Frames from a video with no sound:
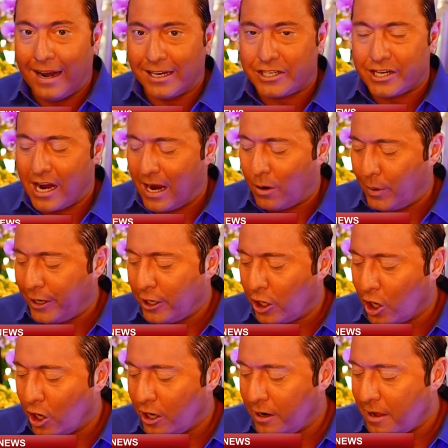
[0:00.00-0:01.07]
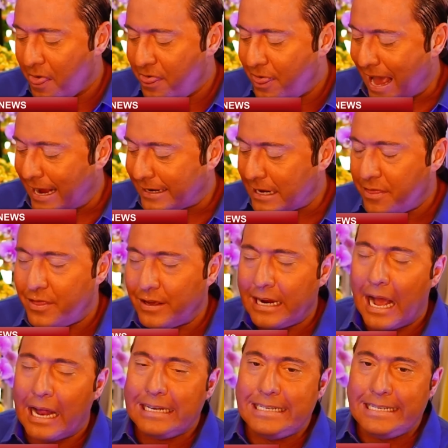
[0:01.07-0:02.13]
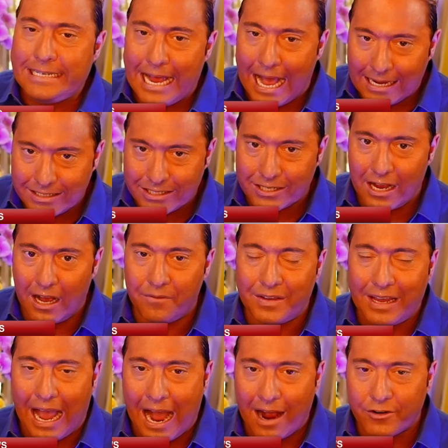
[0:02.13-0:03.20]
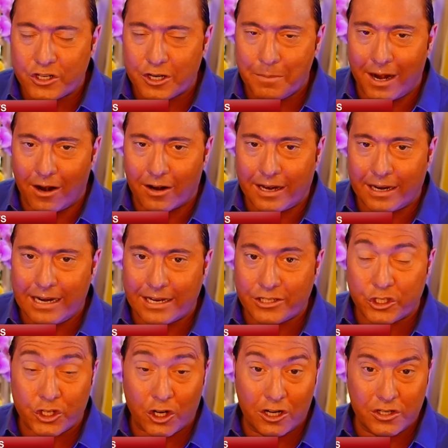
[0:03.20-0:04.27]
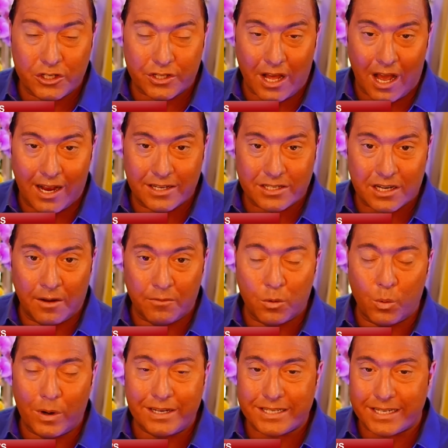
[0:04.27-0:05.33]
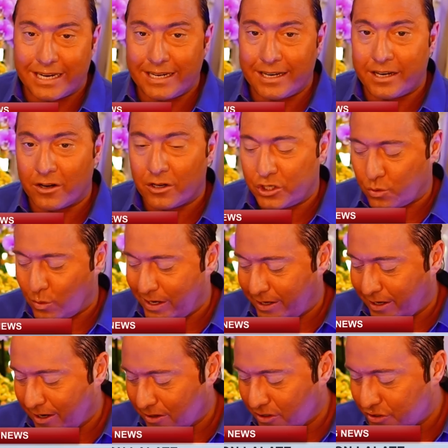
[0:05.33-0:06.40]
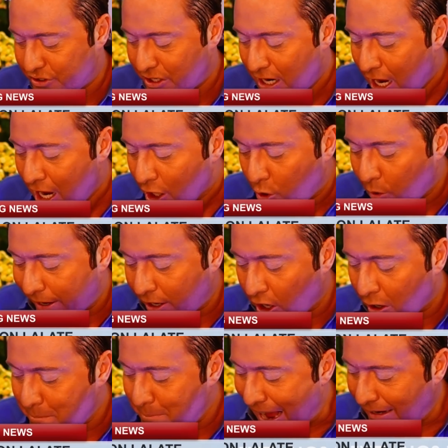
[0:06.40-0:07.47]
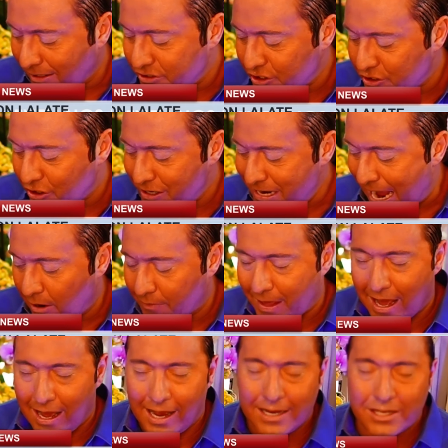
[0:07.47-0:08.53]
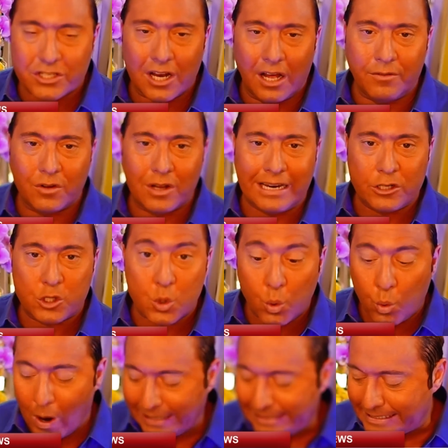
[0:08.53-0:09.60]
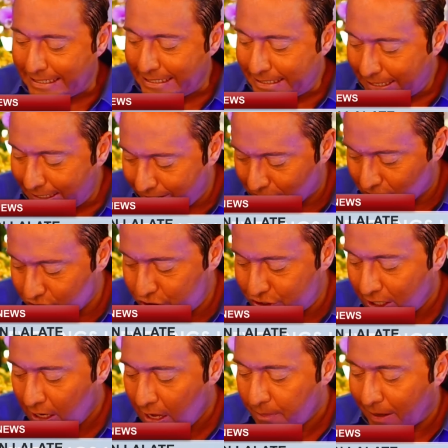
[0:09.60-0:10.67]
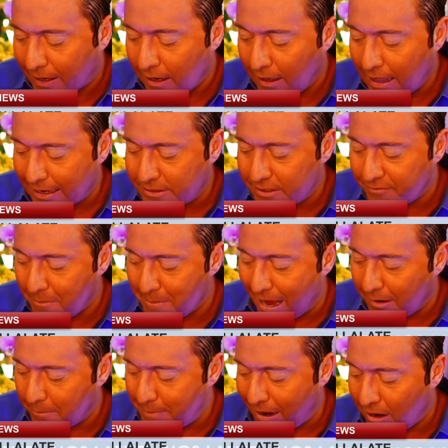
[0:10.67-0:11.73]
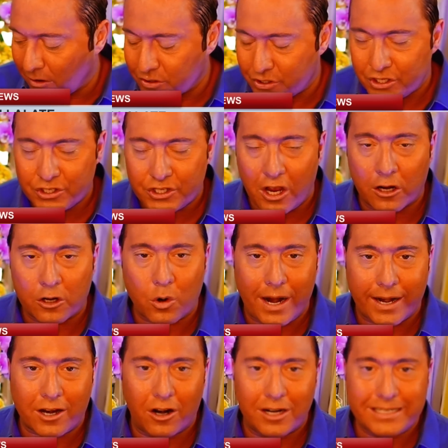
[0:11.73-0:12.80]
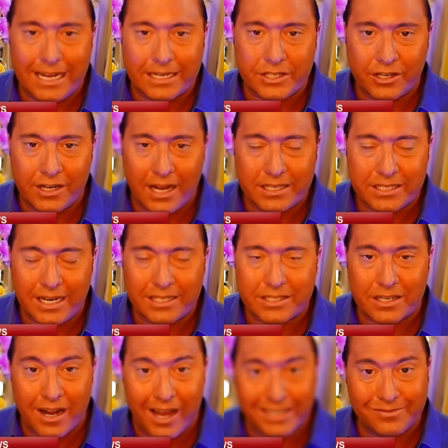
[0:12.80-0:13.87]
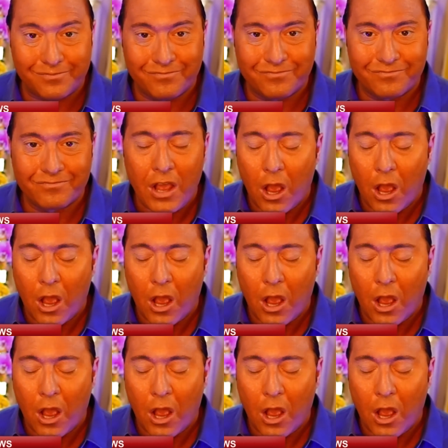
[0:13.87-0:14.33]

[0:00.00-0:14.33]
Finally, tonight we learn that the debt of the average American has surged to the highest level we've seen in nearly 20 years. Credit card balances are now at the highest level in 20 years. The collective amount of balances on credit card debts in the United States tonight,